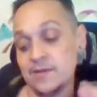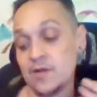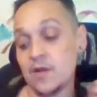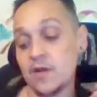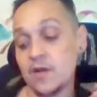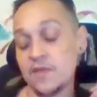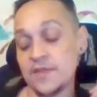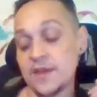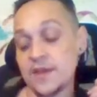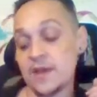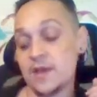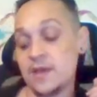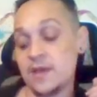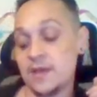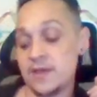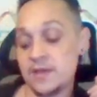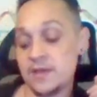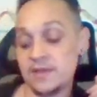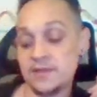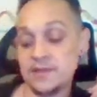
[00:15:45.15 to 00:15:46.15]
all
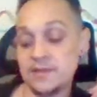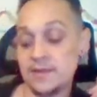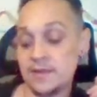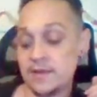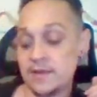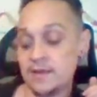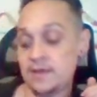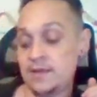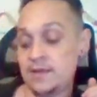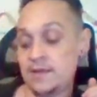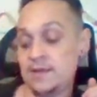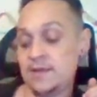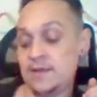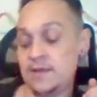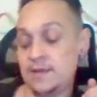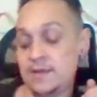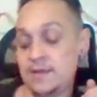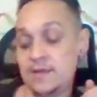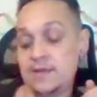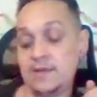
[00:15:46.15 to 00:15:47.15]
that, and
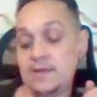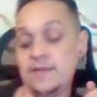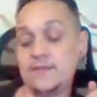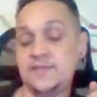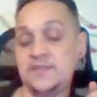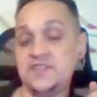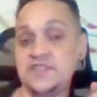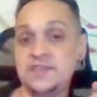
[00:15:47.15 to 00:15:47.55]
if